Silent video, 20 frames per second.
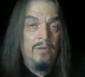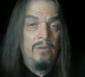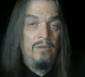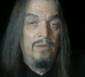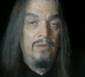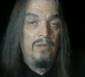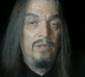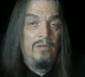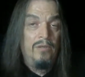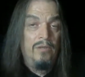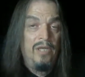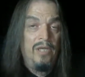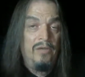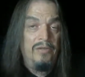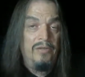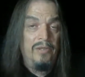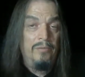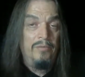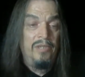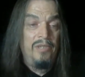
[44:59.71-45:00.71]
You know, how
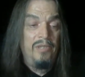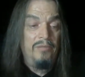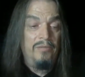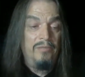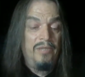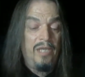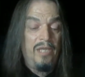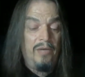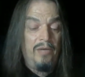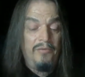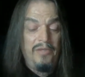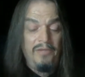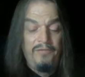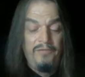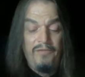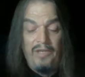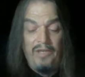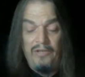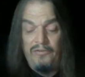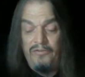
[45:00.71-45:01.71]
they
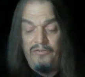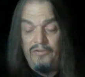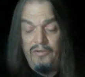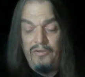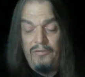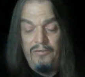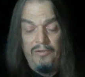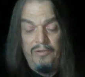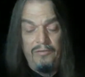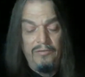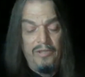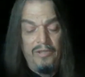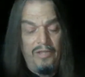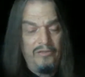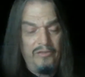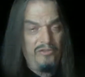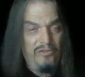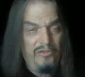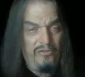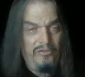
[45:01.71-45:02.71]
faced the
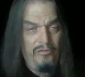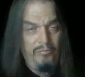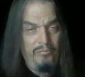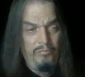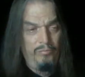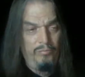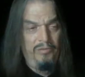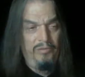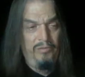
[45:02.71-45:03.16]
not just the